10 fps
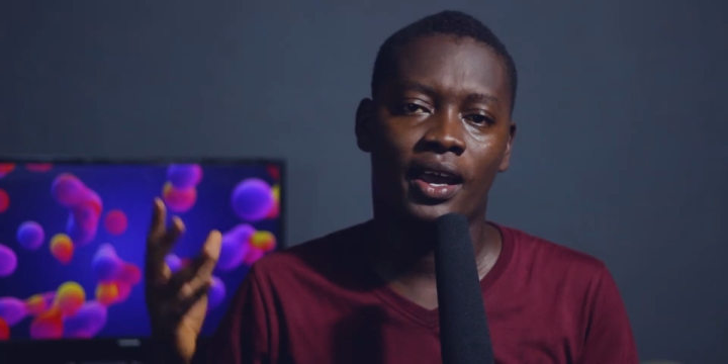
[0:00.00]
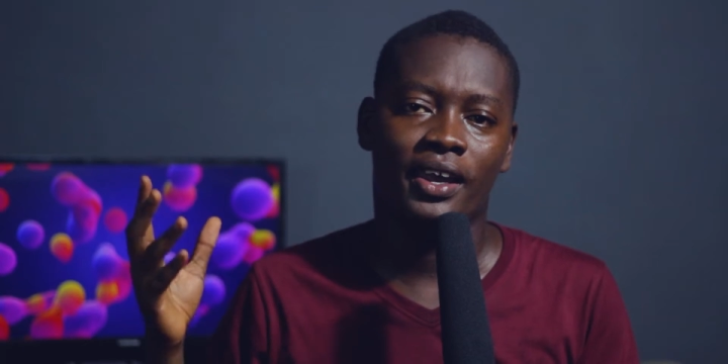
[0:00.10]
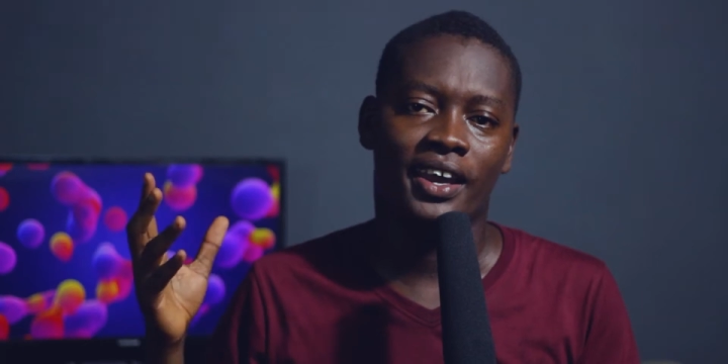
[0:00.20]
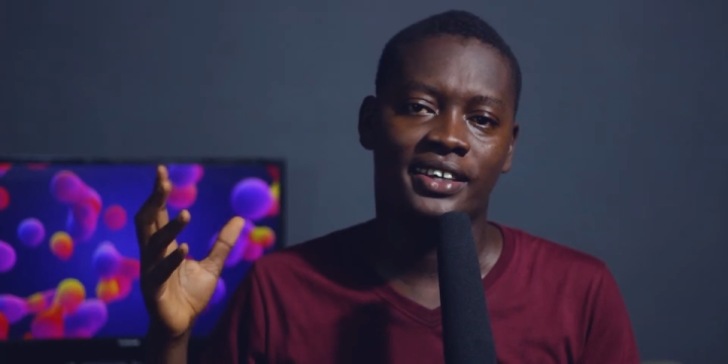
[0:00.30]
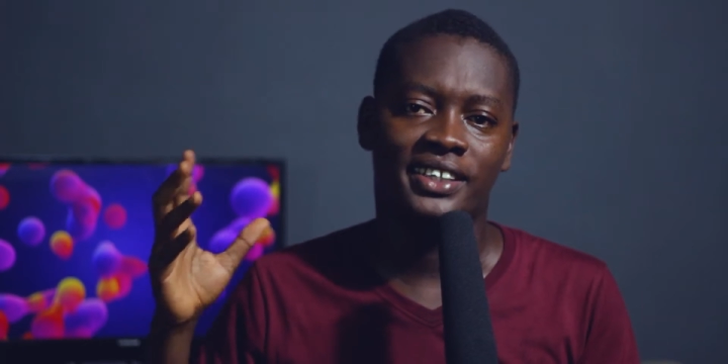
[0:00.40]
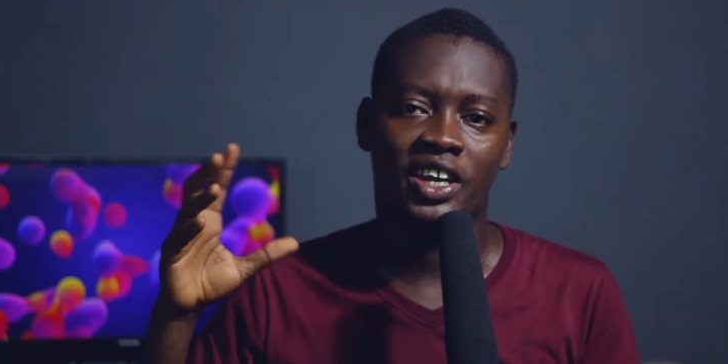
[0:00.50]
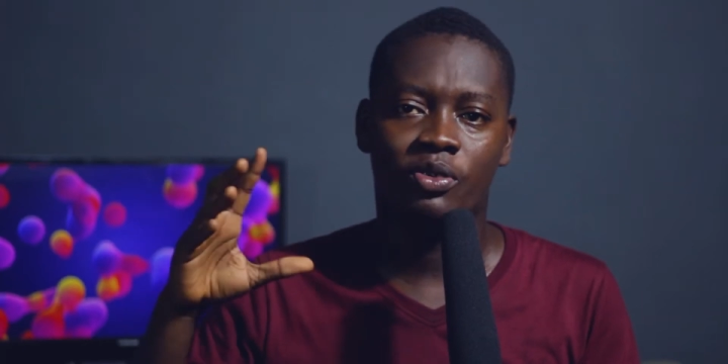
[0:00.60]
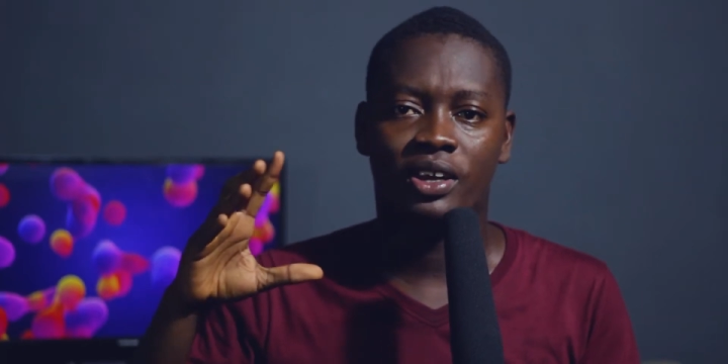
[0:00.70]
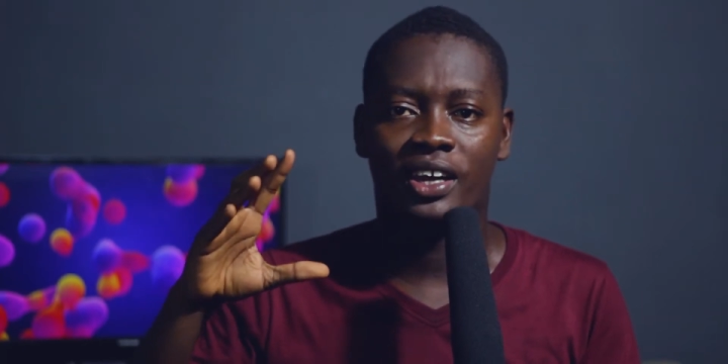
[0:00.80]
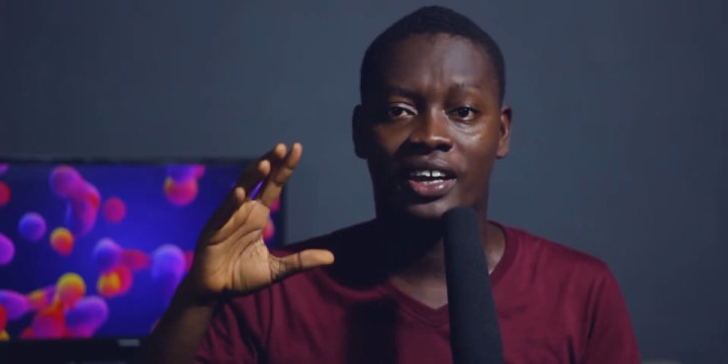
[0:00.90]
Hi guys,
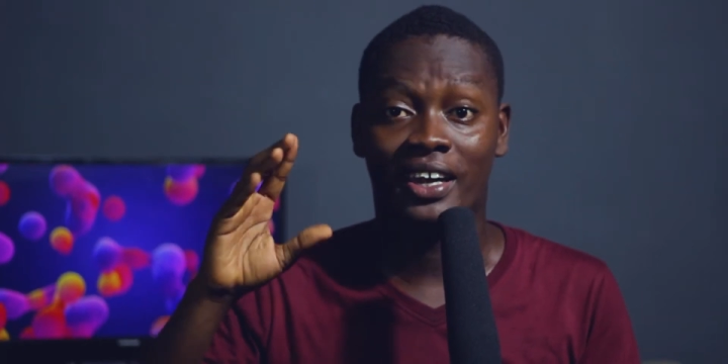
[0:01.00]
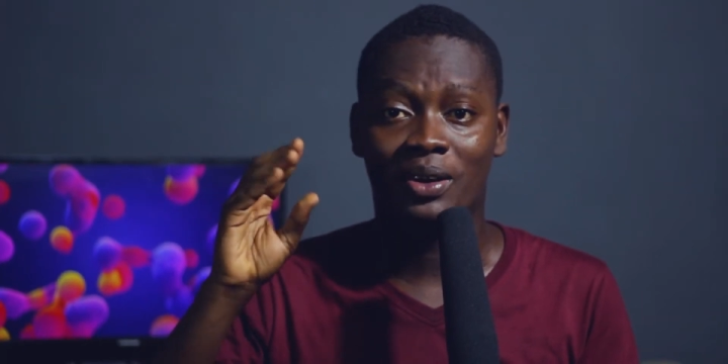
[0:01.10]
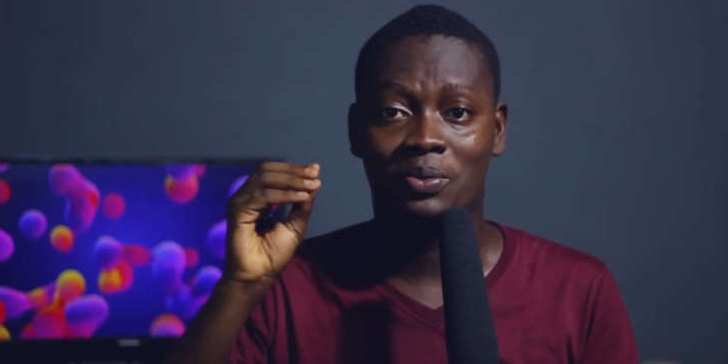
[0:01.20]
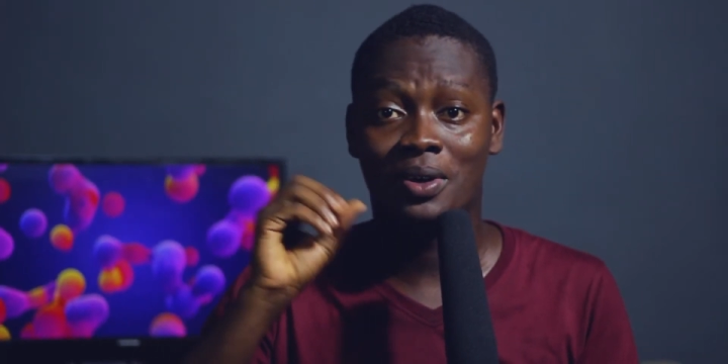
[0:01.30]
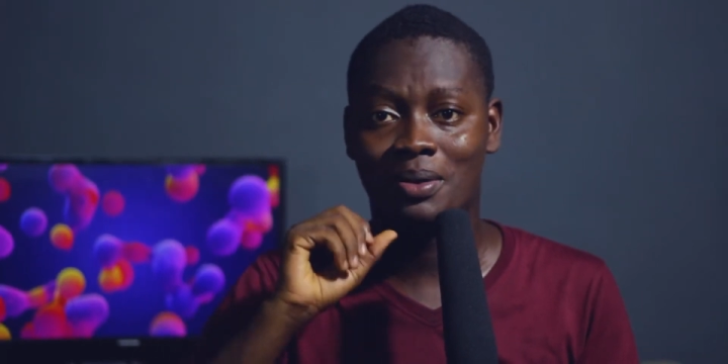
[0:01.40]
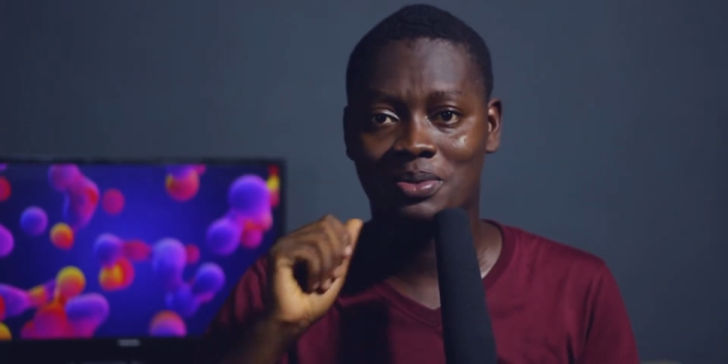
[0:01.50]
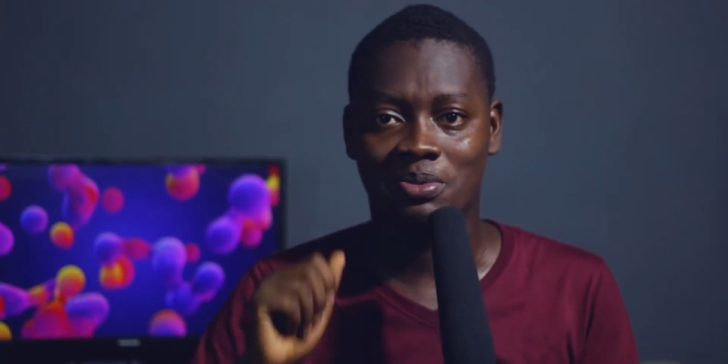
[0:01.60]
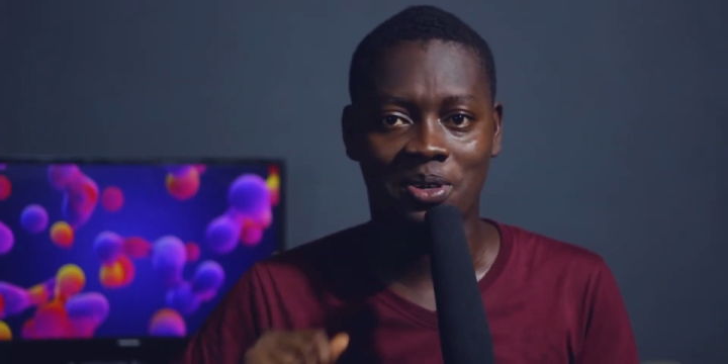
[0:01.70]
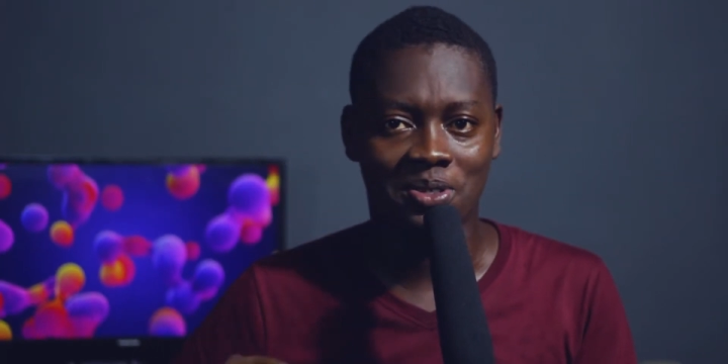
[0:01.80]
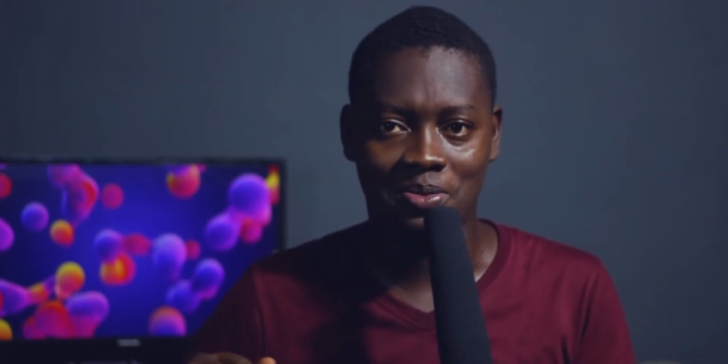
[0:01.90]
Henri here, and welcome to
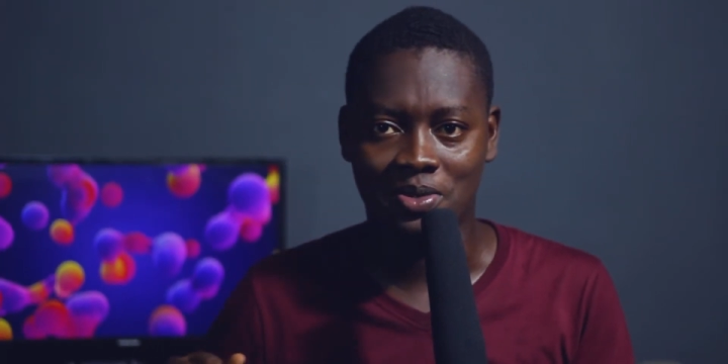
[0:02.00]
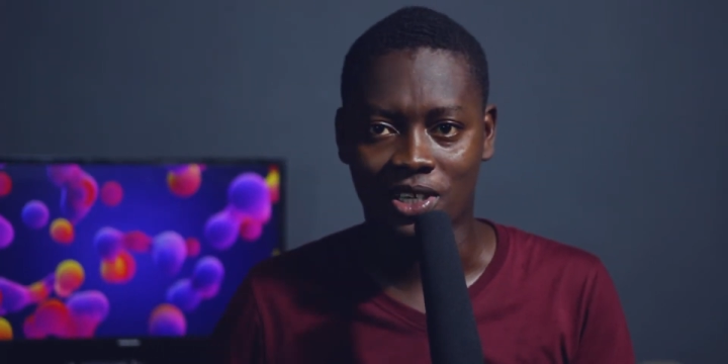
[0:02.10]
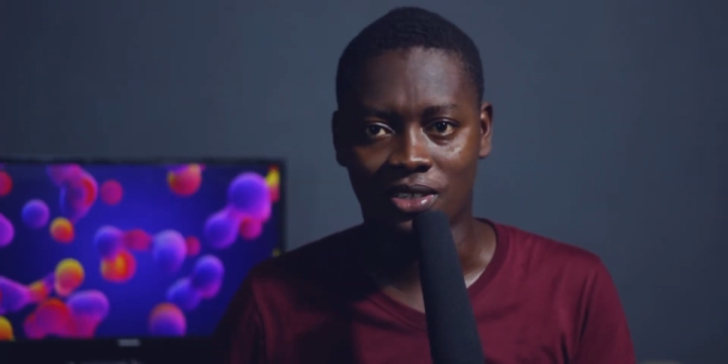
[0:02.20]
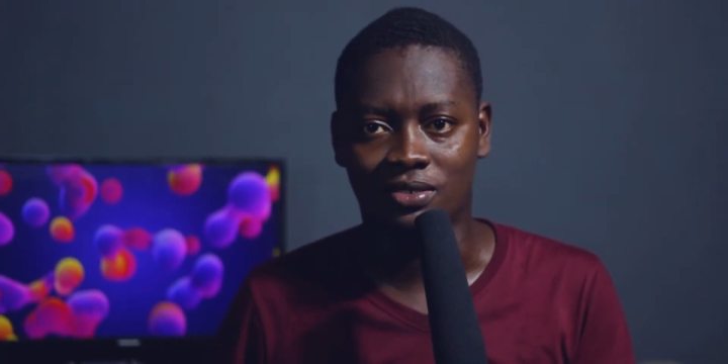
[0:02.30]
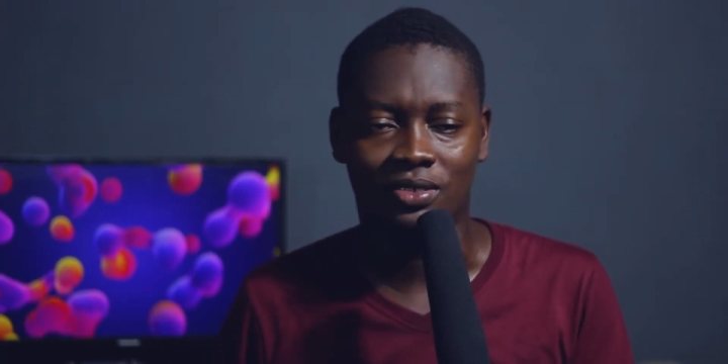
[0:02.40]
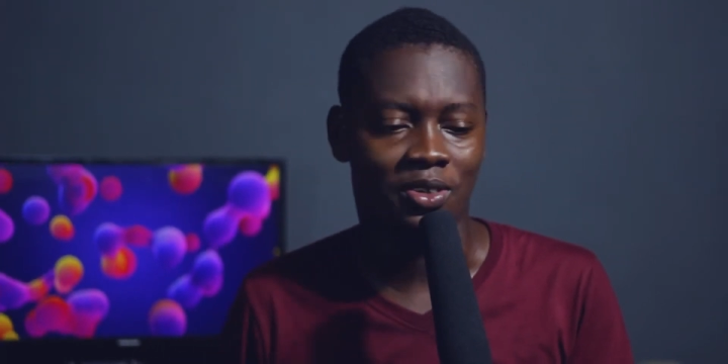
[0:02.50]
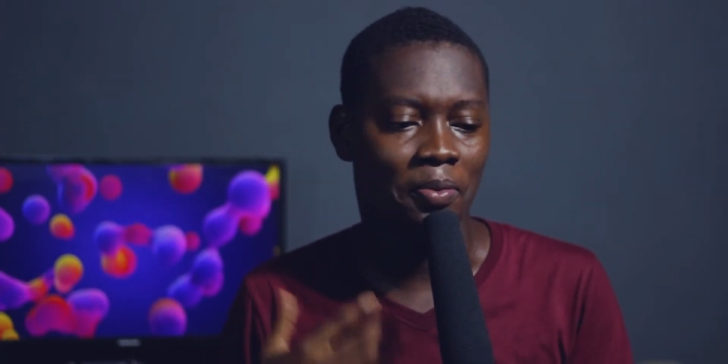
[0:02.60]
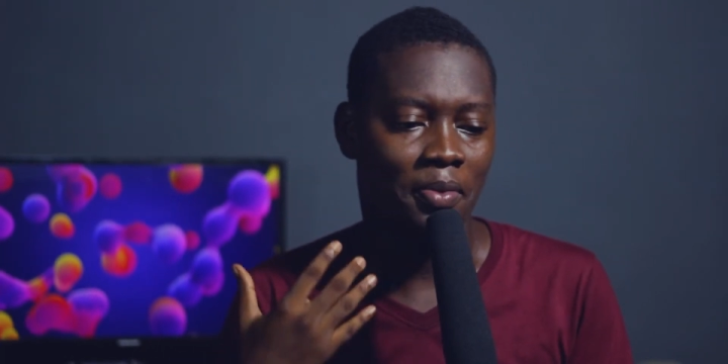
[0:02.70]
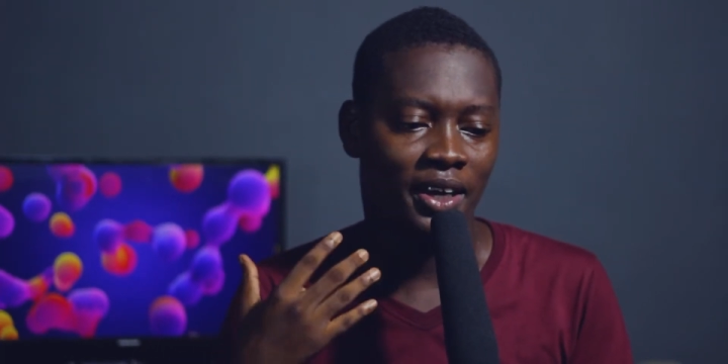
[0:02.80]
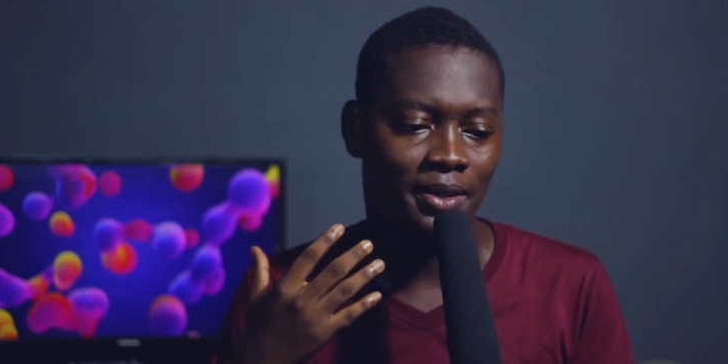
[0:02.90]
my YouTube channel.
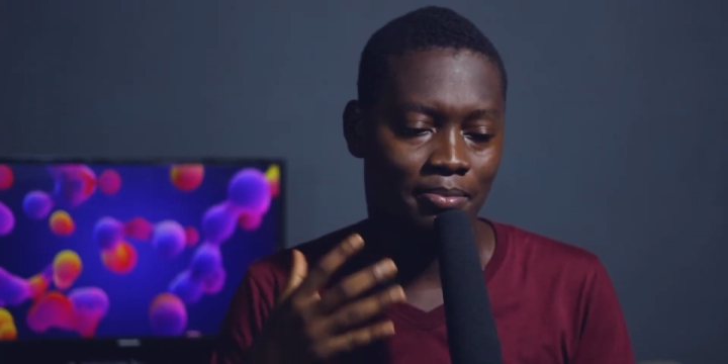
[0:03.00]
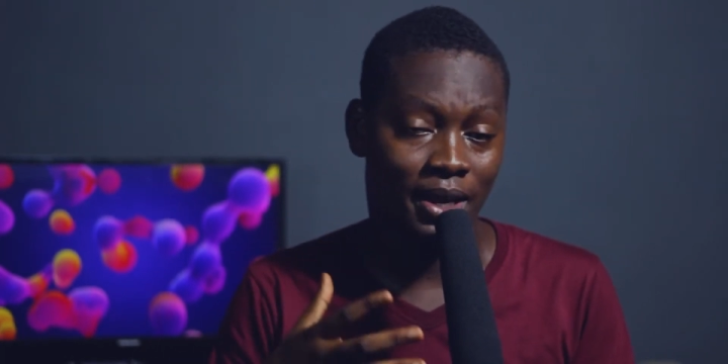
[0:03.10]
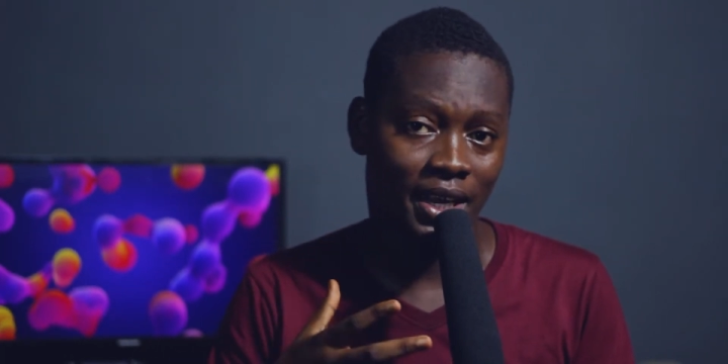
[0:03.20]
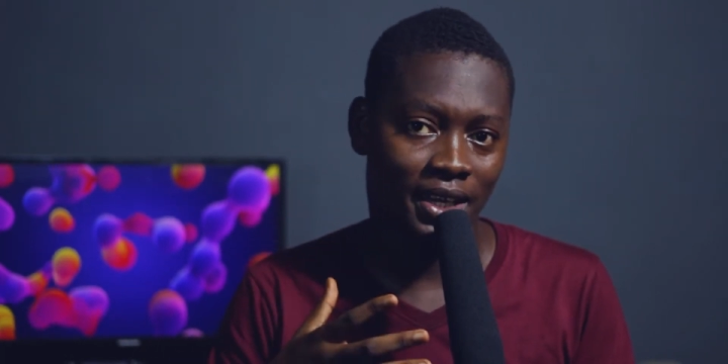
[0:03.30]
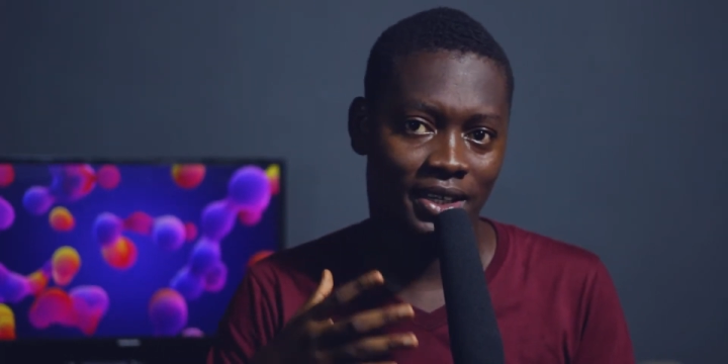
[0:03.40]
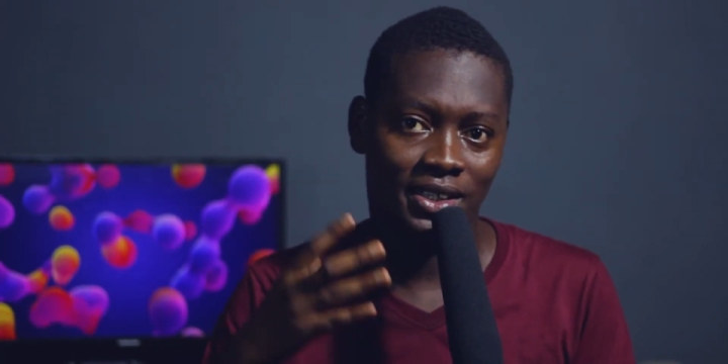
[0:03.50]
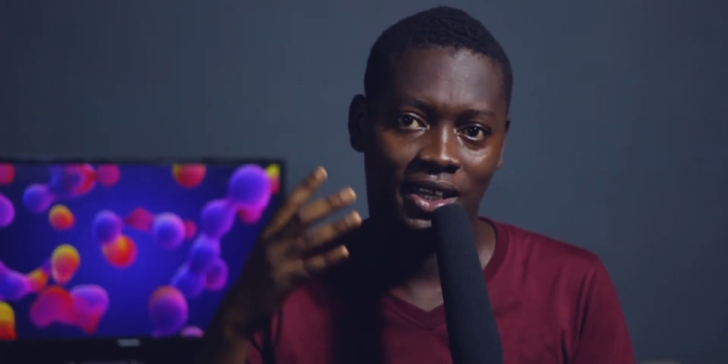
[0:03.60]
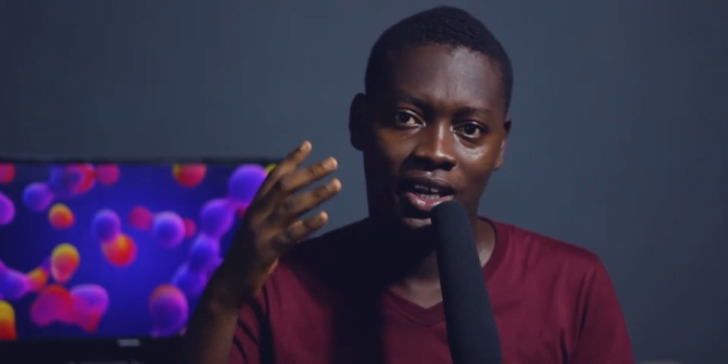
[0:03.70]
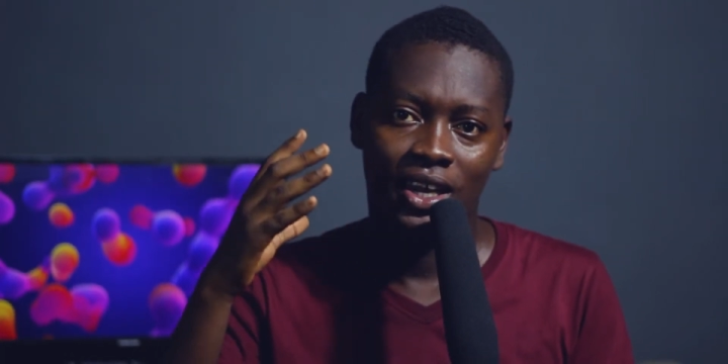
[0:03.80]
Don't mind the mic.